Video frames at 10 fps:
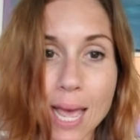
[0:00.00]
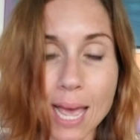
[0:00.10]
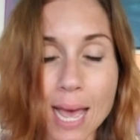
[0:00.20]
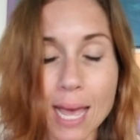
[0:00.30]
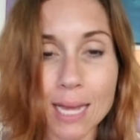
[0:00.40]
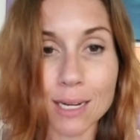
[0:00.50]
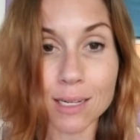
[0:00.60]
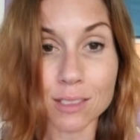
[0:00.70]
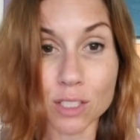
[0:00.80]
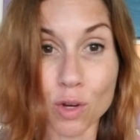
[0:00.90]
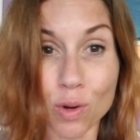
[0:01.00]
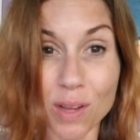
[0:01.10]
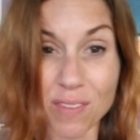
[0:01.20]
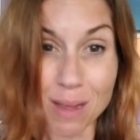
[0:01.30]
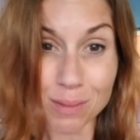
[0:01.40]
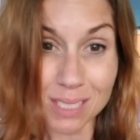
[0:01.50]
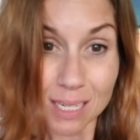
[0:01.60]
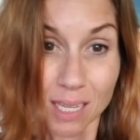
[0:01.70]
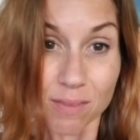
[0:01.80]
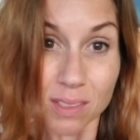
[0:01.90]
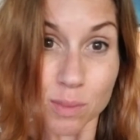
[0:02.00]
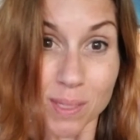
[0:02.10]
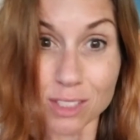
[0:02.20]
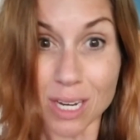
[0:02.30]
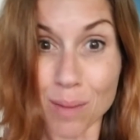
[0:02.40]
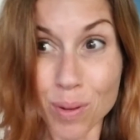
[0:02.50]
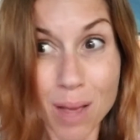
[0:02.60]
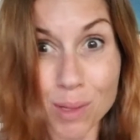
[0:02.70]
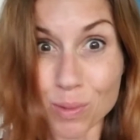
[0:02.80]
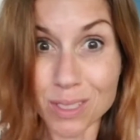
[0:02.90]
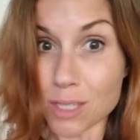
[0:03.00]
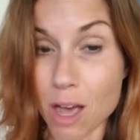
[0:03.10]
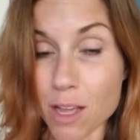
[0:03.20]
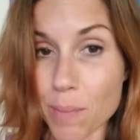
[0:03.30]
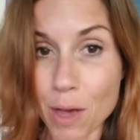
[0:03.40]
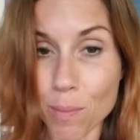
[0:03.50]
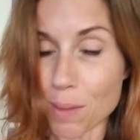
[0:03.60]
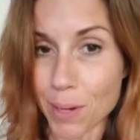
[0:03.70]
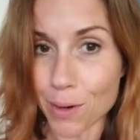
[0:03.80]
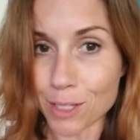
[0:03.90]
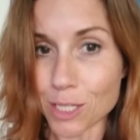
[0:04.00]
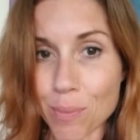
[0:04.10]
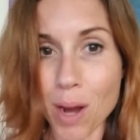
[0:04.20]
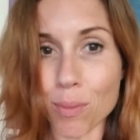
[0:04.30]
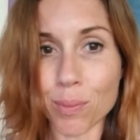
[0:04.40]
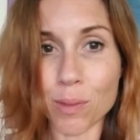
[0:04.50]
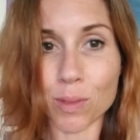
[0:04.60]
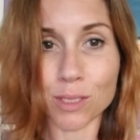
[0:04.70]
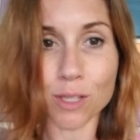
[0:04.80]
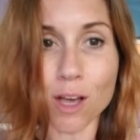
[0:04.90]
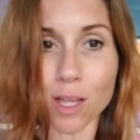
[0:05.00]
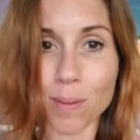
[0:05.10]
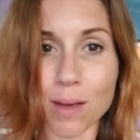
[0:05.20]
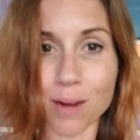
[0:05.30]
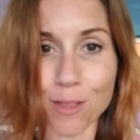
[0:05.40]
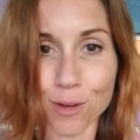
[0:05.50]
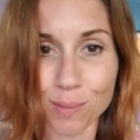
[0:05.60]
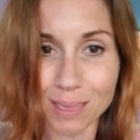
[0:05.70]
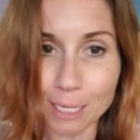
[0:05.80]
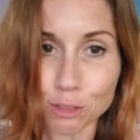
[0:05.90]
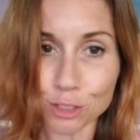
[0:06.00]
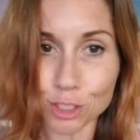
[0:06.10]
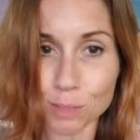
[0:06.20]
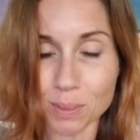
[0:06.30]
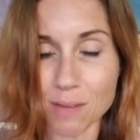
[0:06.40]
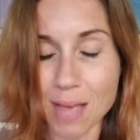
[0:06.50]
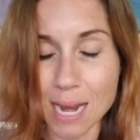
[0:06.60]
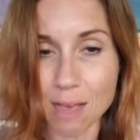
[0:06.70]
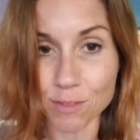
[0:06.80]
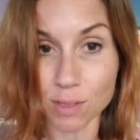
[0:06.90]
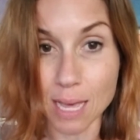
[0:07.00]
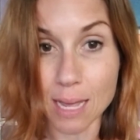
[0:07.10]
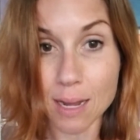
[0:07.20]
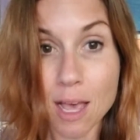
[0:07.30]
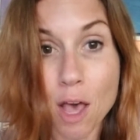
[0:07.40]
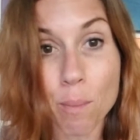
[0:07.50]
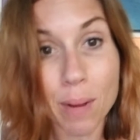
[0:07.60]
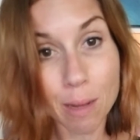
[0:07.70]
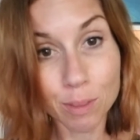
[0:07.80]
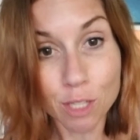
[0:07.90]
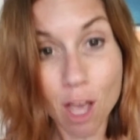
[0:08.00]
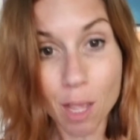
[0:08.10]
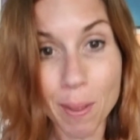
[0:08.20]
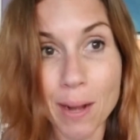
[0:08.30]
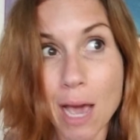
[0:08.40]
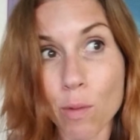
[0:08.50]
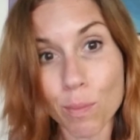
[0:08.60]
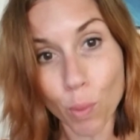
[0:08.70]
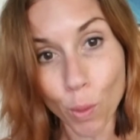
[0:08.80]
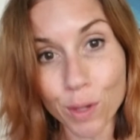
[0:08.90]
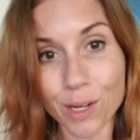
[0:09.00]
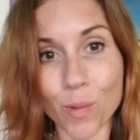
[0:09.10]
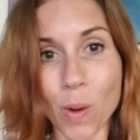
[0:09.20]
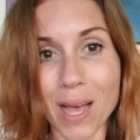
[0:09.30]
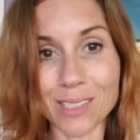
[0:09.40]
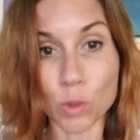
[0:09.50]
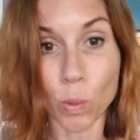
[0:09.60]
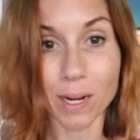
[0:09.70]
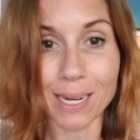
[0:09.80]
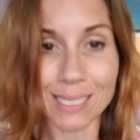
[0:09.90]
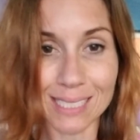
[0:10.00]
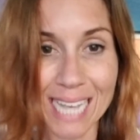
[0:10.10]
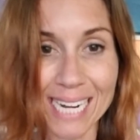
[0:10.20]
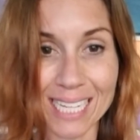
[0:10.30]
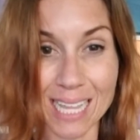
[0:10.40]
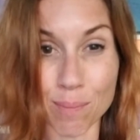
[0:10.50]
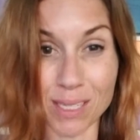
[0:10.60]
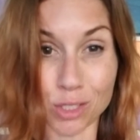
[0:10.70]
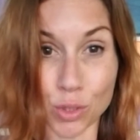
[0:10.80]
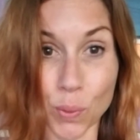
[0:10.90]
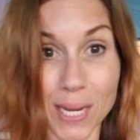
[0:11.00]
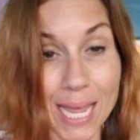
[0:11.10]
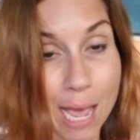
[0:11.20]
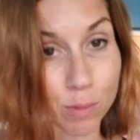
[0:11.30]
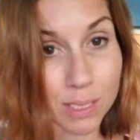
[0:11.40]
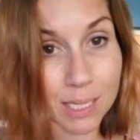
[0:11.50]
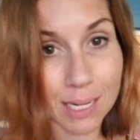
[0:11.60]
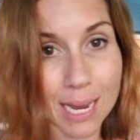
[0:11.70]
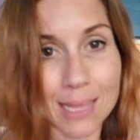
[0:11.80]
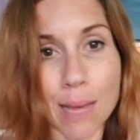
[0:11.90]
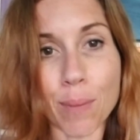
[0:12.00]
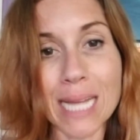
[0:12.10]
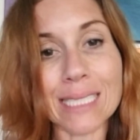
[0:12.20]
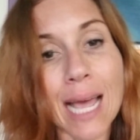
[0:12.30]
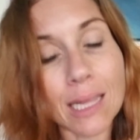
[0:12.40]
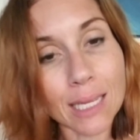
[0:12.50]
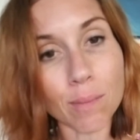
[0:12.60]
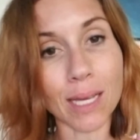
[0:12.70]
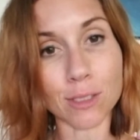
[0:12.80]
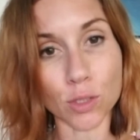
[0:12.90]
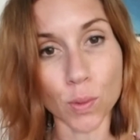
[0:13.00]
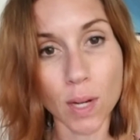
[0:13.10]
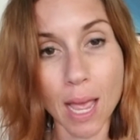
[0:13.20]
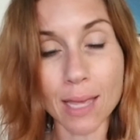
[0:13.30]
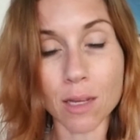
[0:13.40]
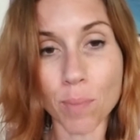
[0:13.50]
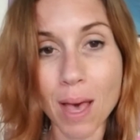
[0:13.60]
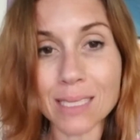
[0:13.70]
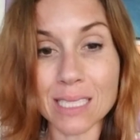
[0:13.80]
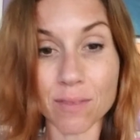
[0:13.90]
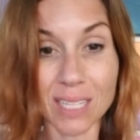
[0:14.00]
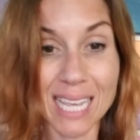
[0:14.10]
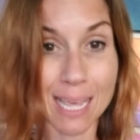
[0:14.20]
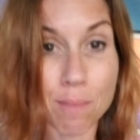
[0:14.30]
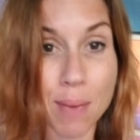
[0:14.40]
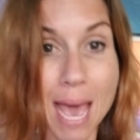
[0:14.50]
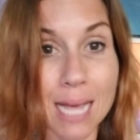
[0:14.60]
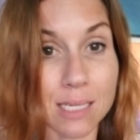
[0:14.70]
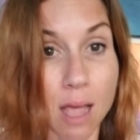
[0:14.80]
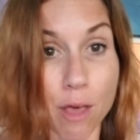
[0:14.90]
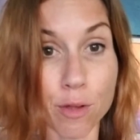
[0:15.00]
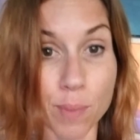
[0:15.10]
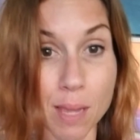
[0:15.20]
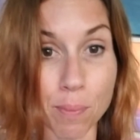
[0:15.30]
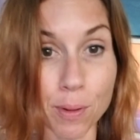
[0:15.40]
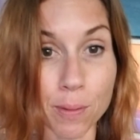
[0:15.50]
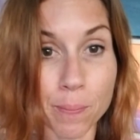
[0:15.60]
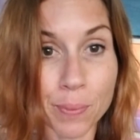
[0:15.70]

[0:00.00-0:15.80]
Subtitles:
And so if I was going to give this speech, I probably wouldn't talk about my marriage. I probably wouldn't talk about other relationships I've had after that. But I would talk about how important it was when I decided that my story counted and that by telling my story, I could positively impact other people.